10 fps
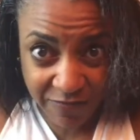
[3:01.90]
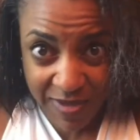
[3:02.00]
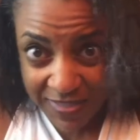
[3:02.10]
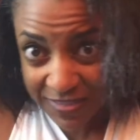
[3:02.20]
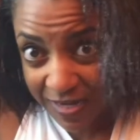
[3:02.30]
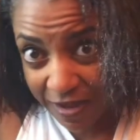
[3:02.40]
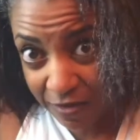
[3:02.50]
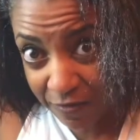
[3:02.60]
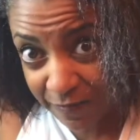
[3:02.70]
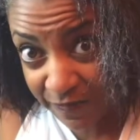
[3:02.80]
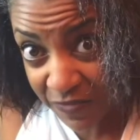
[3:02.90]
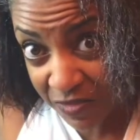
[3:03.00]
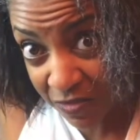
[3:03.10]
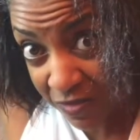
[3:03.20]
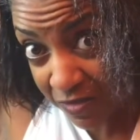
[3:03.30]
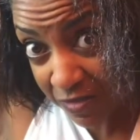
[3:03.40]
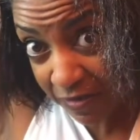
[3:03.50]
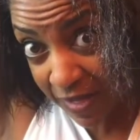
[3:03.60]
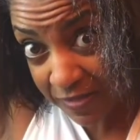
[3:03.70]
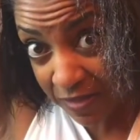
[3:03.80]
of my style.
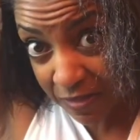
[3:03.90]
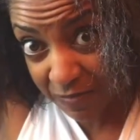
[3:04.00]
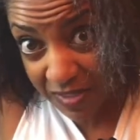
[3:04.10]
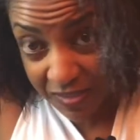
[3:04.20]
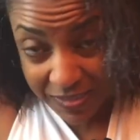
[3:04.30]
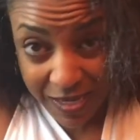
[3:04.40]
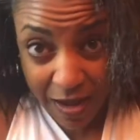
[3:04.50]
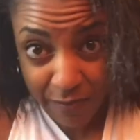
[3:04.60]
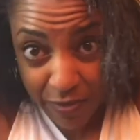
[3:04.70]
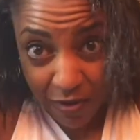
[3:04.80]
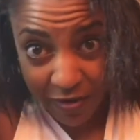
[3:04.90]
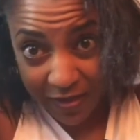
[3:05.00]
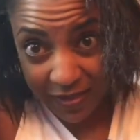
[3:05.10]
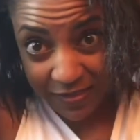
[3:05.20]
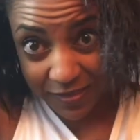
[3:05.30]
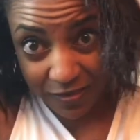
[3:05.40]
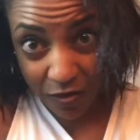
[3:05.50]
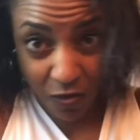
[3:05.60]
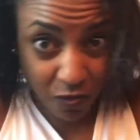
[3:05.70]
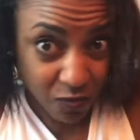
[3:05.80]
So that's gonna be the top part is its
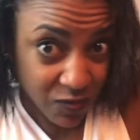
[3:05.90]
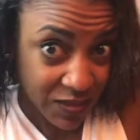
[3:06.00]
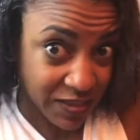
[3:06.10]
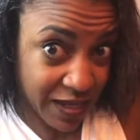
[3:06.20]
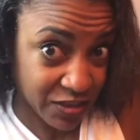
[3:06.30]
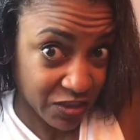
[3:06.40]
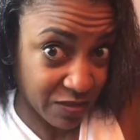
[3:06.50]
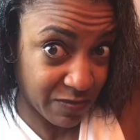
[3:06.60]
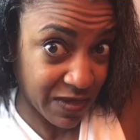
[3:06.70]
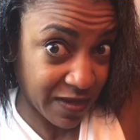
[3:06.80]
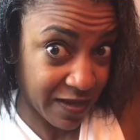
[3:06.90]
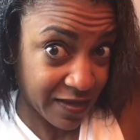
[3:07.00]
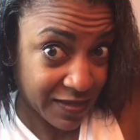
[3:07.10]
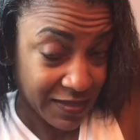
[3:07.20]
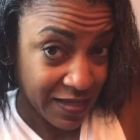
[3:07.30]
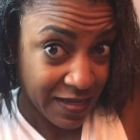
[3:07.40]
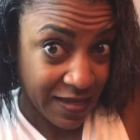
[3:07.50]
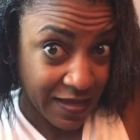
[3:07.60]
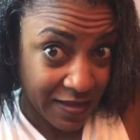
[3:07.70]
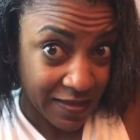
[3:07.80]
own section, because
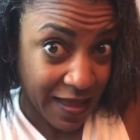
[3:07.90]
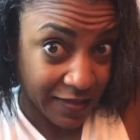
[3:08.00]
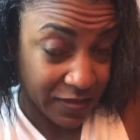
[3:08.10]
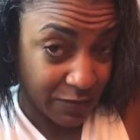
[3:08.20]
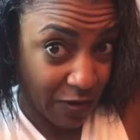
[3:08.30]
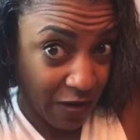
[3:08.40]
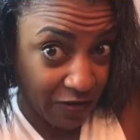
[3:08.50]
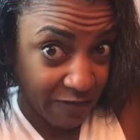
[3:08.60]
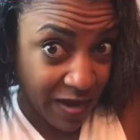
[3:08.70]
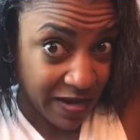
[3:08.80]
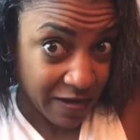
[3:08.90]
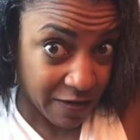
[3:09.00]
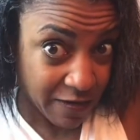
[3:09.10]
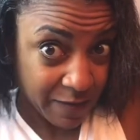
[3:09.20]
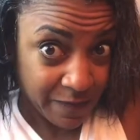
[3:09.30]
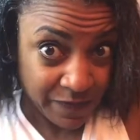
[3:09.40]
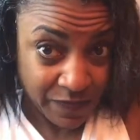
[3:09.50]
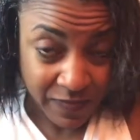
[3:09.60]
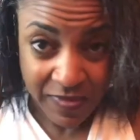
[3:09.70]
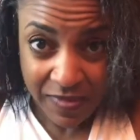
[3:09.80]
that's the part of my hair
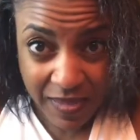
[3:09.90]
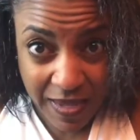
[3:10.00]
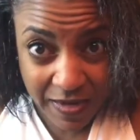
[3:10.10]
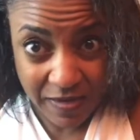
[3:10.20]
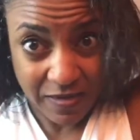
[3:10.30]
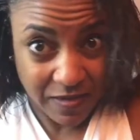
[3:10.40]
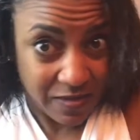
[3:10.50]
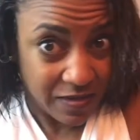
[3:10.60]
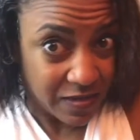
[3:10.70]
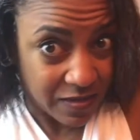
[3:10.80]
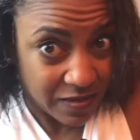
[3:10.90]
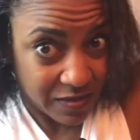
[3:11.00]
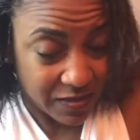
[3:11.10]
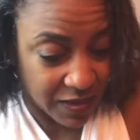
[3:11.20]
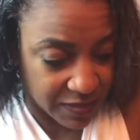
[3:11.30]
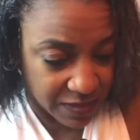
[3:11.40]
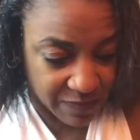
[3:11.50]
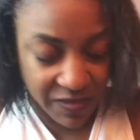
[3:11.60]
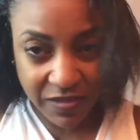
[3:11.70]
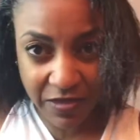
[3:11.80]
that does
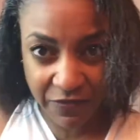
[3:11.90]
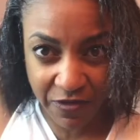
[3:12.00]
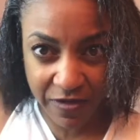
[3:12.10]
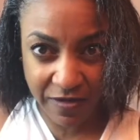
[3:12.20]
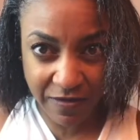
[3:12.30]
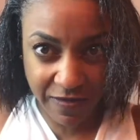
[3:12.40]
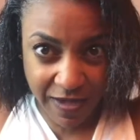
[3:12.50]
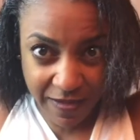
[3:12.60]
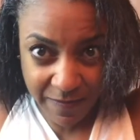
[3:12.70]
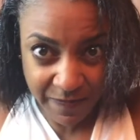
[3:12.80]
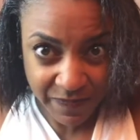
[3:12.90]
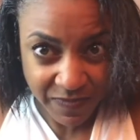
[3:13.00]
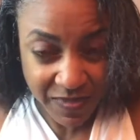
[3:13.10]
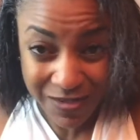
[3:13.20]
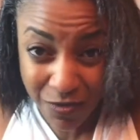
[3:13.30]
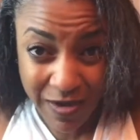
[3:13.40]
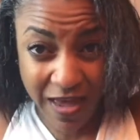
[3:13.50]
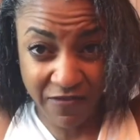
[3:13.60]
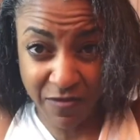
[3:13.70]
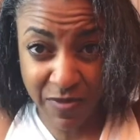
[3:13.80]
something different, okay? Now don't
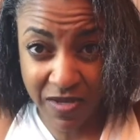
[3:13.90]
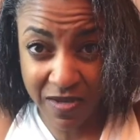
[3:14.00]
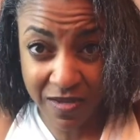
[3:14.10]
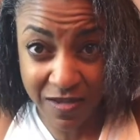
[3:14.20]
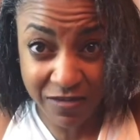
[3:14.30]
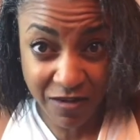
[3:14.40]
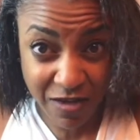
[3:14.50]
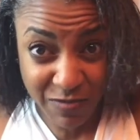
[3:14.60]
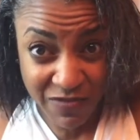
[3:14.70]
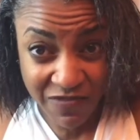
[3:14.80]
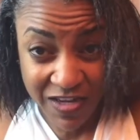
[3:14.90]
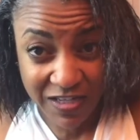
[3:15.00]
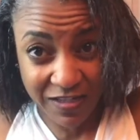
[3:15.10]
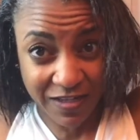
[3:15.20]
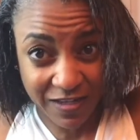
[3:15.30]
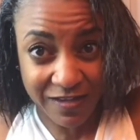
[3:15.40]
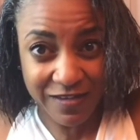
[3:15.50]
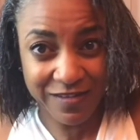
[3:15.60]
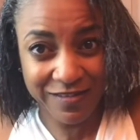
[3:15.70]
laugh at me. These are gonna be funny looking.